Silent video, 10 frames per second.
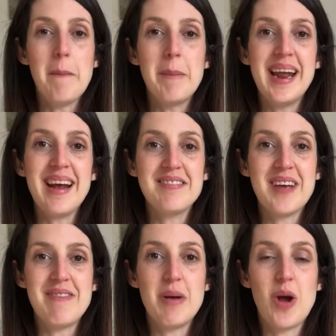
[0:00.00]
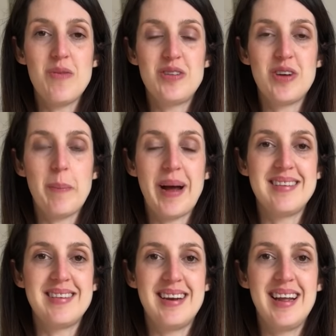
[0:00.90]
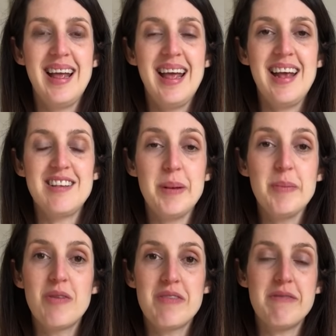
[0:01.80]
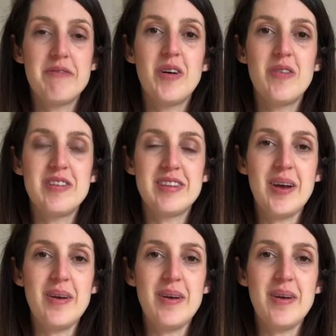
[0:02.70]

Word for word: My next favourite woven top pattern is a bit more of an involved sew,